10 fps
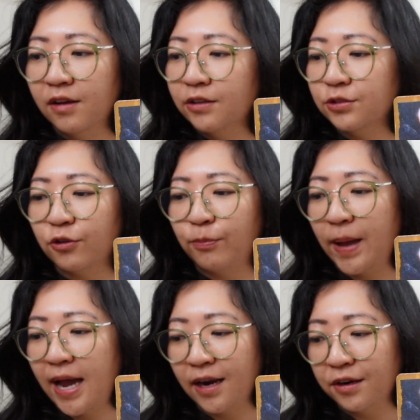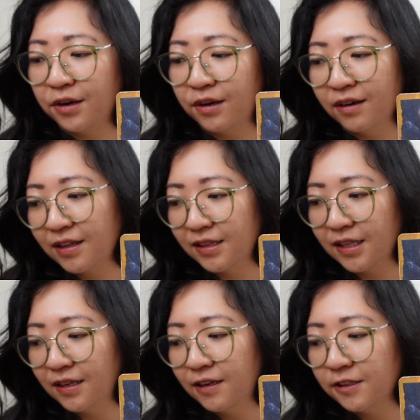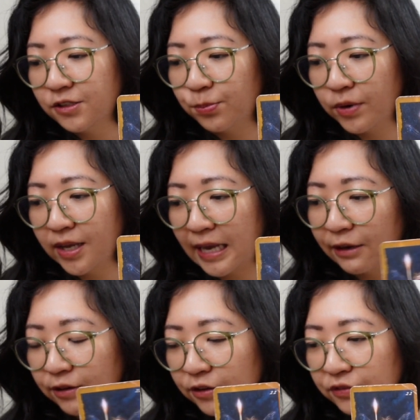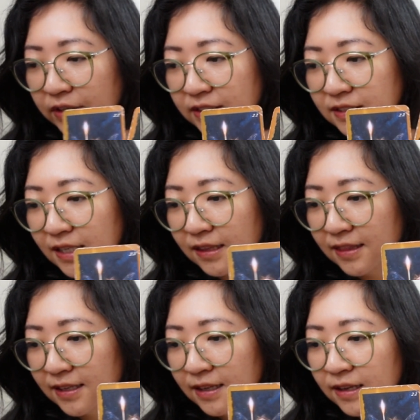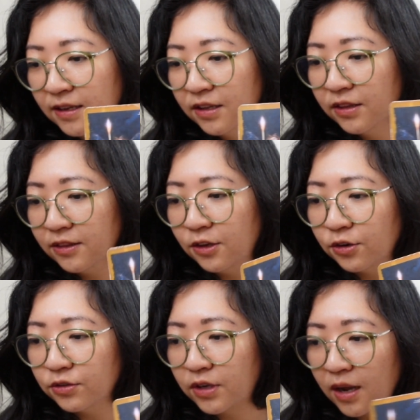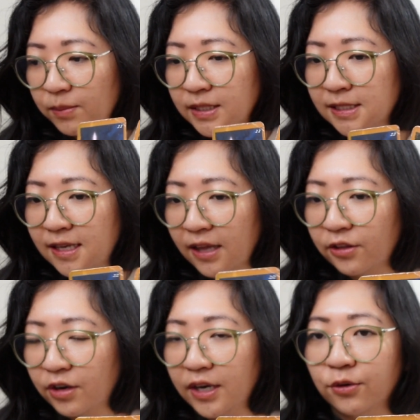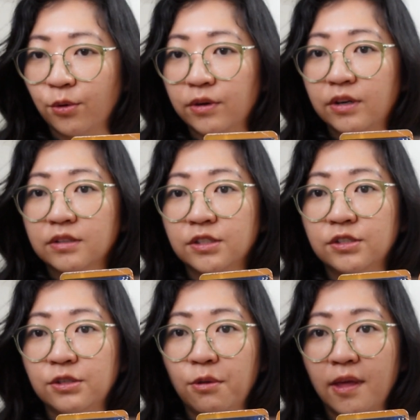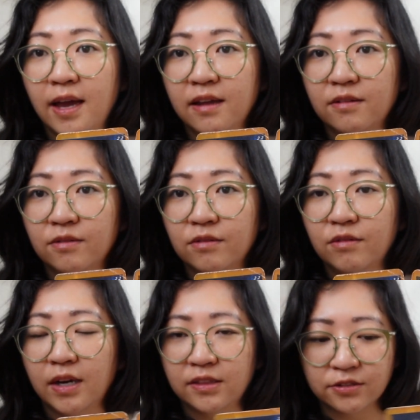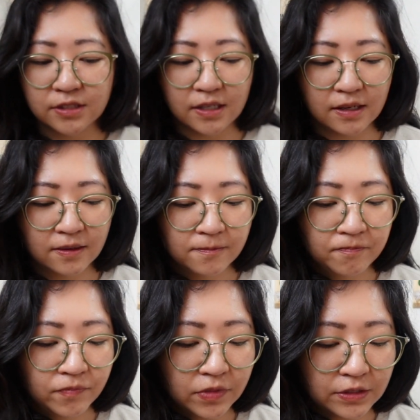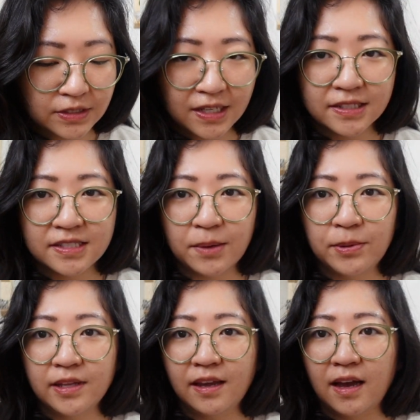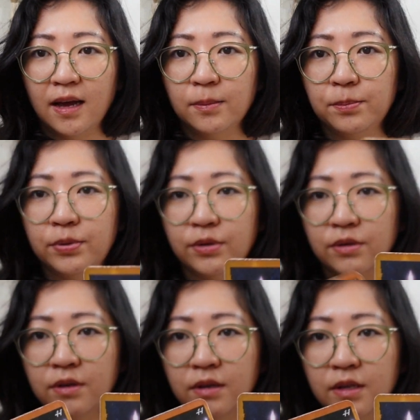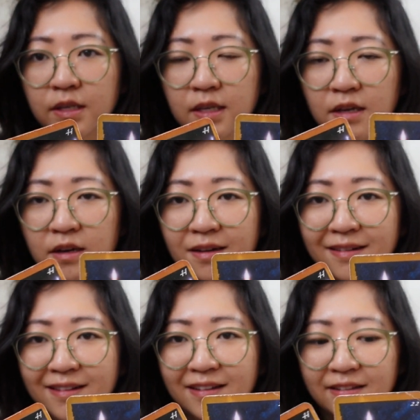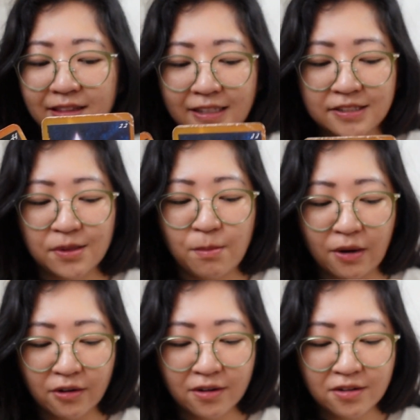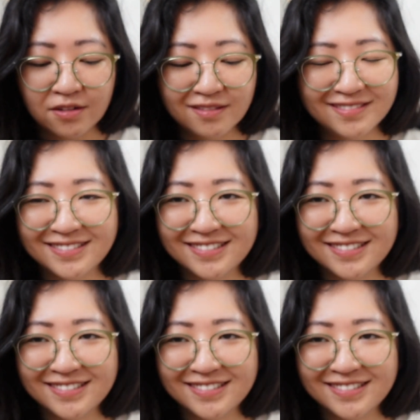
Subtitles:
sort of pattern that they needed to break out of, and it's like that you're coming together in order to do that, right? There's like a doubling up here. That's the miracle.